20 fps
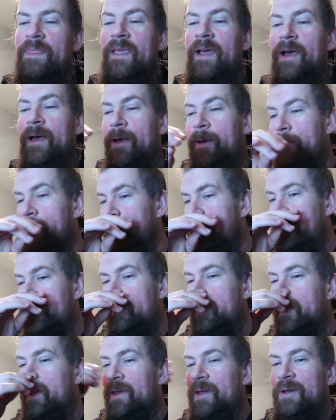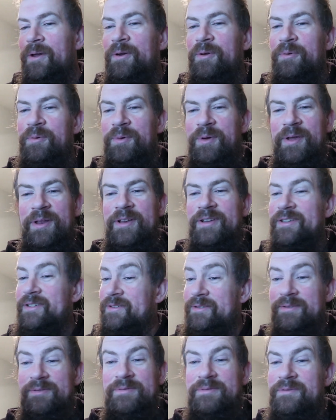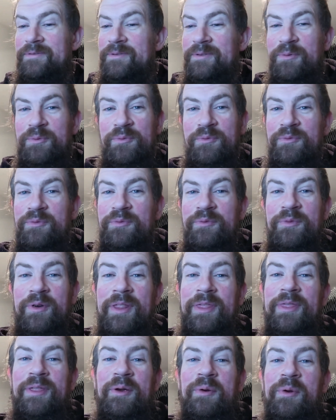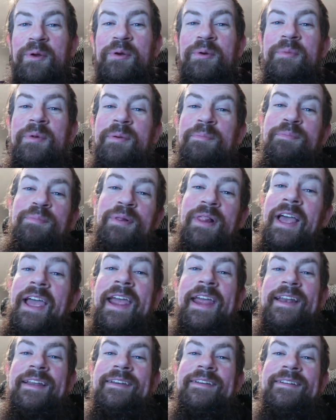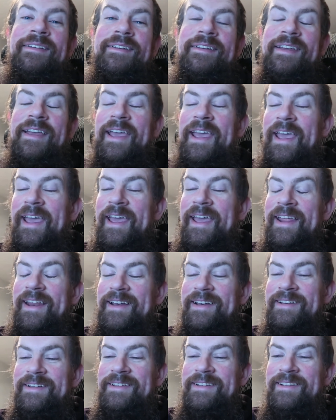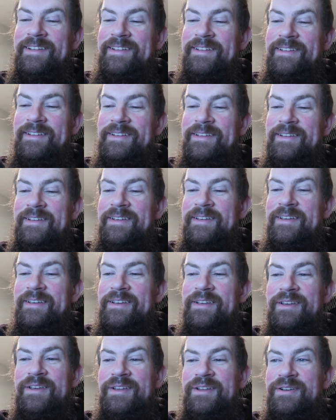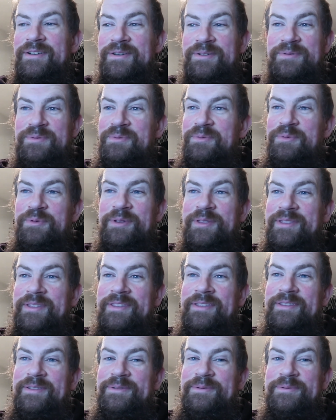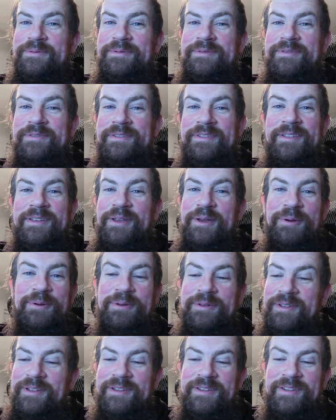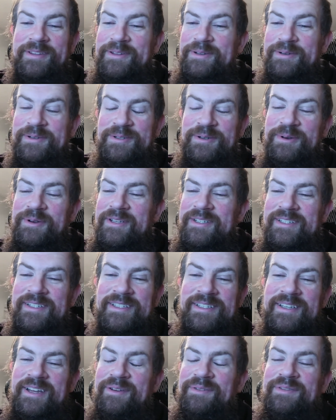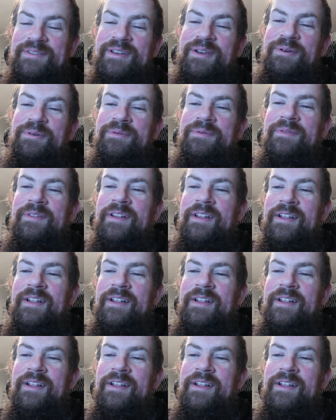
Um, we just went in the room and played, and just with you know little toys and stuff. So